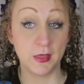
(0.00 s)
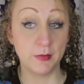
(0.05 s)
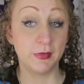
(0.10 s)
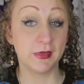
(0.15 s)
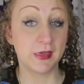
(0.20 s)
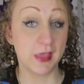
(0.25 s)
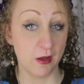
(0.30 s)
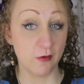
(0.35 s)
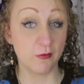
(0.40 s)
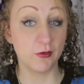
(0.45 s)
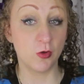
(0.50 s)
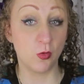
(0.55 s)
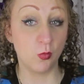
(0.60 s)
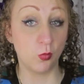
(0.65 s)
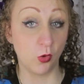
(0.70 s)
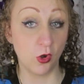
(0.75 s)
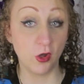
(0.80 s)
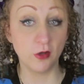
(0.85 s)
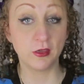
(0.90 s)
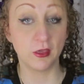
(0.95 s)
maybe carry
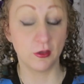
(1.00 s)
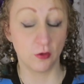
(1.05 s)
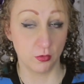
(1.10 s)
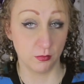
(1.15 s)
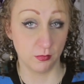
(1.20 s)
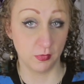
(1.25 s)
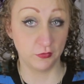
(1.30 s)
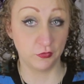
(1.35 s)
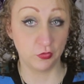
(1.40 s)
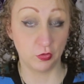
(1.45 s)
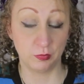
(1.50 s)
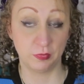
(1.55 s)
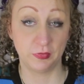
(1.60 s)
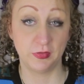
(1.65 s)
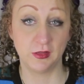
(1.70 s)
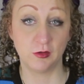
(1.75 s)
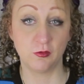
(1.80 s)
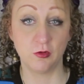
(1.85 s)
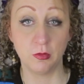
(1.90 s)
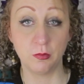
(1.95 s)
on working on my top
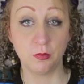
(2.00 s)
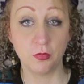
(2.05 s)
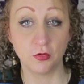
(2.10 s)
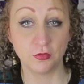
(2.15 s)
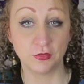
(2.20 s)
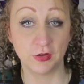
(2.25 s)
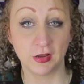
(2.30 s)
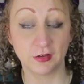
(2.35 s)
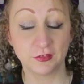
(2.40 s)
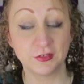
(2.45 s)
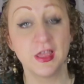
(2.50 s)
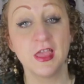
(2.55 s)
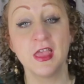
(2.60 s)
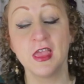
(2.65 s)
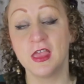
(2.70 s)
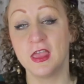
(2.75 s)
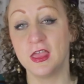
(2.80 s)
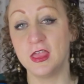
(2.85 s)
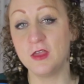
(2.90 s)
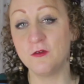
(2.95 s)
secret project.
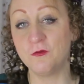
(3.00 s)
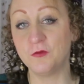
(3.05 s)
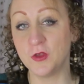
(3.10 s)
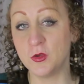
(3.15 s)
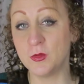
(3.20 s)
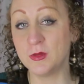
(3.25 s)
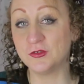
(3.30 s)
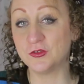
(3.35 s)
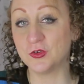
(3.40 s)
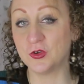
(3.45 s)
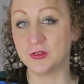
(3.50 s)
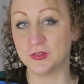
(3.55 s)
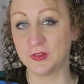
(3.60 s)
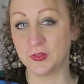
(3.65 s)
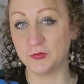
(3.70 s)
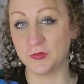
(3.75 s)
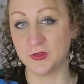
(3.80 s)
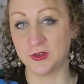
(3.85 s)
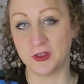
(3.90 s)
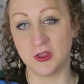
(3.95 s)
If you enjoyed
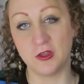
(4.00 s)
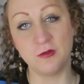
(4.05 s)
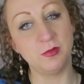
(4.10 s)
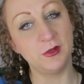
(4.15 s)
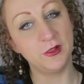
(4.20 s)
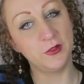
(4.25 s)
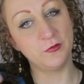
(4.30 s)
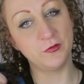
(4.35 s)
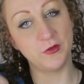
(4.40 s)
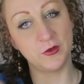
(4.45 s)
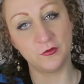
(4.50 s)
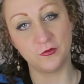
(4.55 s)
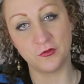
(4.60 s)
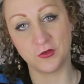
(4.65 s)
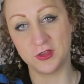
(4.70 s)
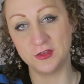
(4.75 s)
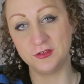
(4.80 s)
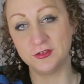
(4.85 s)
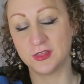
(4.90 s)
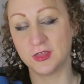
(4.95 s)
this video, please feel
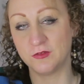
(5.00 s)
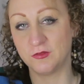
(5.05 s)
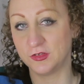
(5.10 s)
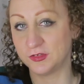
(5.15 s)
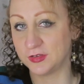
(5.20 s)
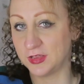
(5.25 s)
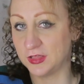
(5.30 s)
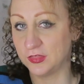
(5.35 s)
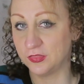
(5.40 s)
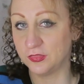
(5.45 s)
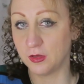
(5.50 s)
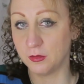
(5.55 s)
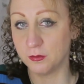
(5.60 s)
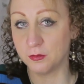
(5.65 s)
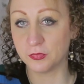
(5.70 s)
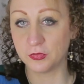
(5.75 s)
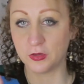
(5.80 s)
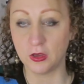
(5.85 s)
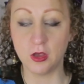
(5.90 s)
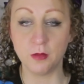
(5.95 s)
free to give it a
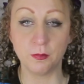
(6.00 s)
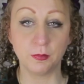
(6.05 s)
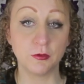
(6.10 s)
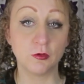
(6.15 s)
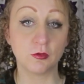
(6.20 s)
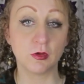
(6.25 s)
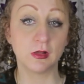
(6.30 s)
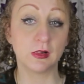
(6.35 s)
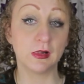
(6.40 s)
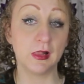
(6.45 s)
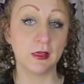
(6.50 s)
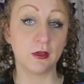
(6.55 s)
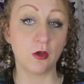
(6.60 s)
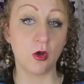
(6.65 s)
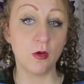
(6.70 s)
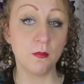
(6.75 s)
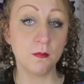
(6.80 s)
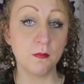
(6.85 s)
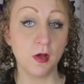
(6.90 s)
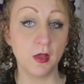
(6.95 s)
thumbs up. You can click
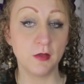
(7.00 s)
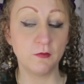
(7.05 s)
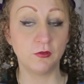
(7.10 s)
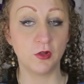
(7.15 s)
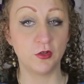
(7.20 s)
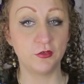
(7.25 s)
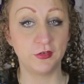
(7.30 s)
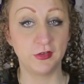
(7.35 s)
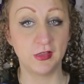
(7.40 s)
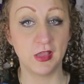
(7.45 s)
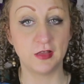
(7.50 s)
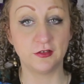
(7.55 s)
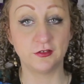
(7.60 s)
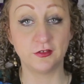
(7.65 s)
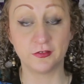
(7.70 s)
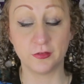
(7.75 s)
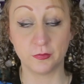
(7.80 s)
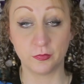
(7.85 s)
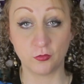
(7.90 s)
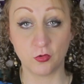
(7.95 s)
on my floaty head
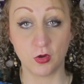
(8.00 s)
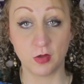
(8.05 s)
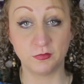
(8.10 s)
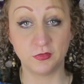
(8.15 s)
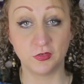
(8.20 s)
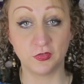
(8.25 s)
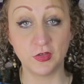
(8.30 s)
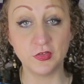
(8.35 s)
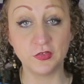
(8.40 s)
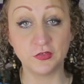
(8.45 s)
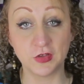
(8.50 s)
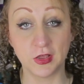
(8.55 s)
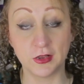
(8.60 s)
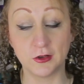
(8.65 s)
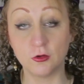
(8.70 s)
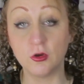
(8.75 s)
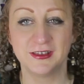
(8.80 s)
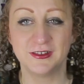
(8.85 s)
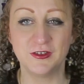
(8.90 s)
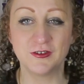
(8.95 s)
to subscribe to this
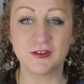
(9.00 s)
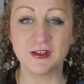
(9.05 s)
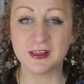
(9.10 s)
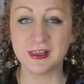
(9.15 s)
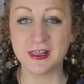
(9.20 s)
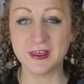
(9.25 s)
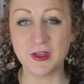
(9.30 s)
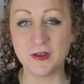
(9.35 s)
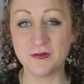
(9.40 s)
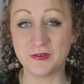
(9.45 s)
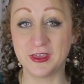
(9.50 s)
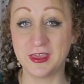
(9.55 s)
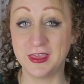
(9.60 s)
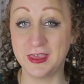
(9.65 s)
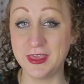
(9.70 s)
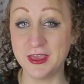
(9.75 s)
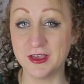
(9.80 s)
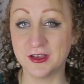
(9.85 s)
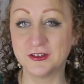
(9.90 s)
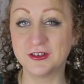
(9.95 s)
channel. You can click over
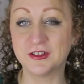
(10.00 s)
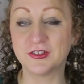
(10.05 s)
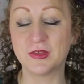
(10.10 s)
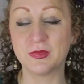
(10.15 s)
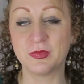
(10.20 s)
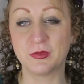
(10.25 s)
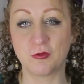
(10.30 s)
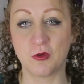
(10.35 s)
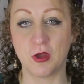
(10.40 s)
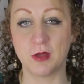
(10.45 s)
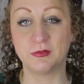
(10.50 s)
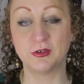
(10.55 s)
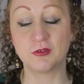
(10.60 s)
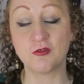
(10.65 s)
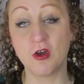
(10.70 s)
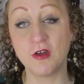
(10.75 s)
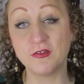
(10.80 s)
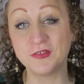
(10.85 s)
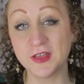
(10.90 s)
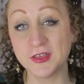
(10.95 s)
here to subscribe to
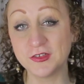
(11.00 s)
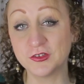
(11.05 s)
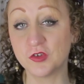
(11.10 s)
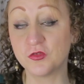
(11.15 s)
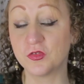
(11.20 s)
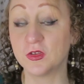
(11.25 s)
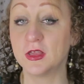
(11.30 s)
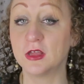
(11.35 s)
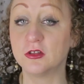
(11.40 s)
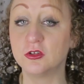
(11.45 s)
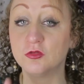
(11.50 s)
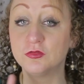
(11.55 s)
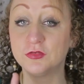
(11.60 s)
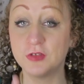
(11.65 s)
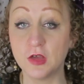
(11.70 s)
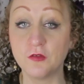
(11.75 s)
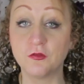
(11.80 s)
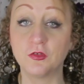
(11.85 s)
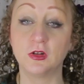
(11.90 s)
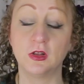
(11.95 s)
Craftastrophe, and you
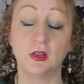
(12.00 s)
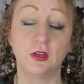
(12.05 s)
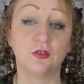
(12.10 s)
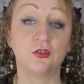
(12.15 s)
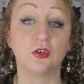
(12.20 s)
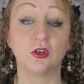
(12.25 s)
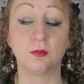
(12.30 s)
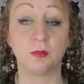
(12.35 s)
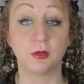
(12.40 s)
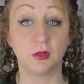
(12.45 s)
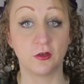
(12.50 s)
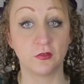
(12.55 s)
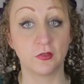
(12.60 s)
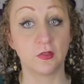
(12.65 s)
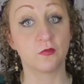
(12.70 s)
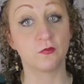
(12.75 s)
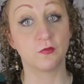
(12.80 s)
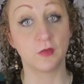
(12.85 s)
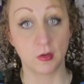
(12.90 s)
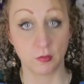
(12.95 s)
definitely should because
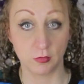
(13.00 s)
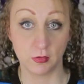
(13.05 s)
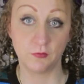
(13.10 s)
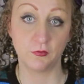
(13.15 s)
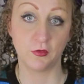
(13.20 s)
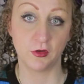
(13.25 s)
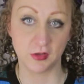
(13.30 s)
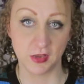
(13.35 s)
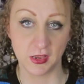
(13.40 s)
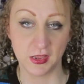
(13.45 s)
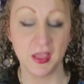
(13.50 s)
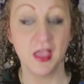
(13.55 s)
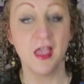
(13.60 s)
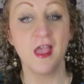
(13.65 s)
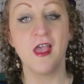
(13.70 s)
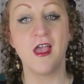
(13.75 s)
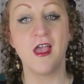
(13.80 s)
it's very funny.